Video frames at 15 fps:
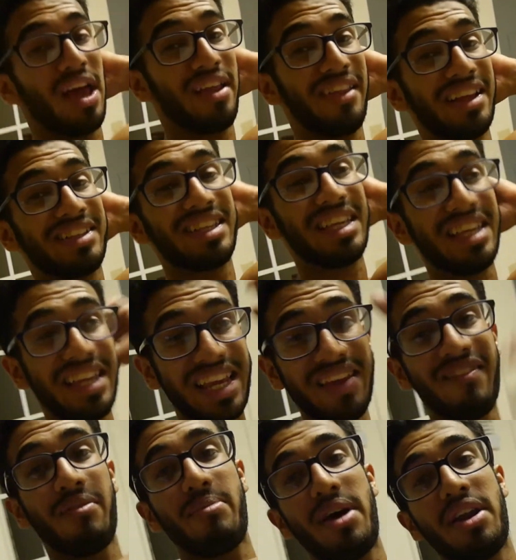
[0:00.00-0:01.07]
and that's
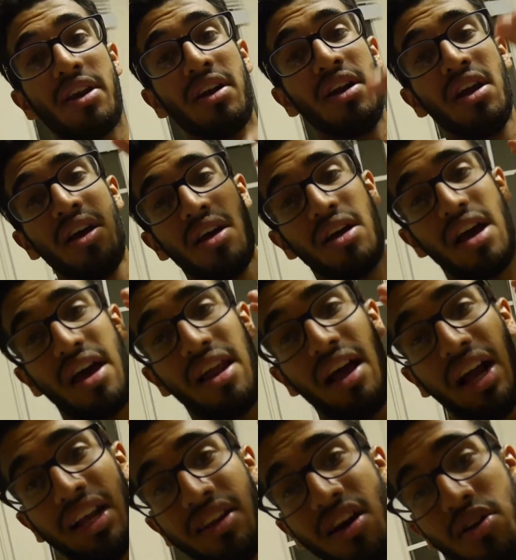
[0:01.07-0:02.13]
even better. And
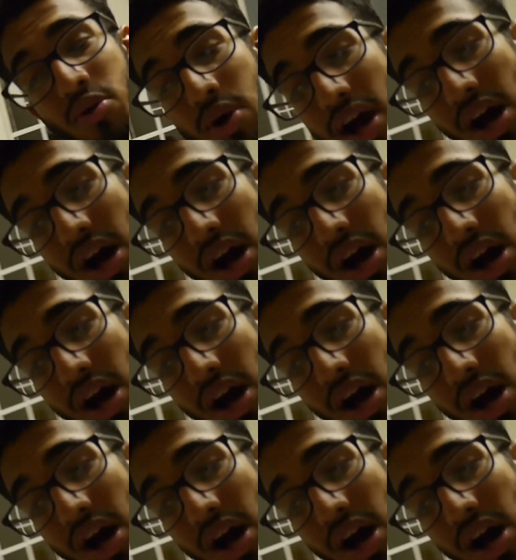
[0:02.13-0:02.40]
I can tell you,